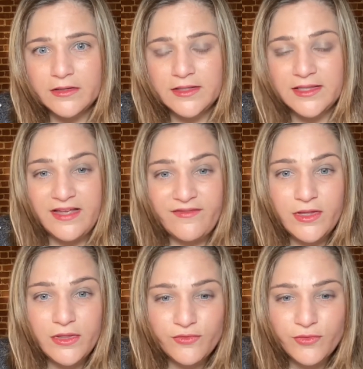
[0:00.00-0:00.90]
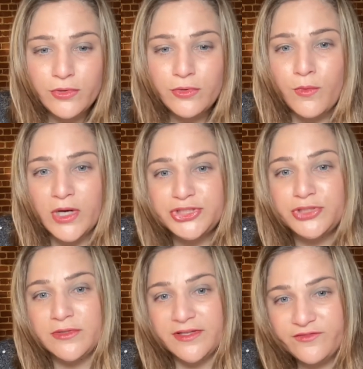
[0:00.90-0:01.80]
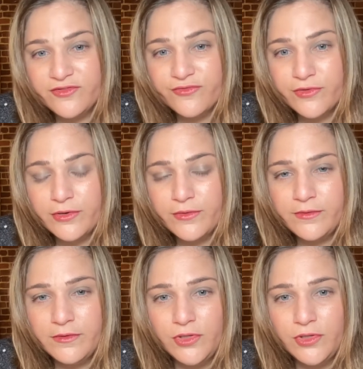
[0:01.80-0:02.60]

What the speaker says: living through what you lived through.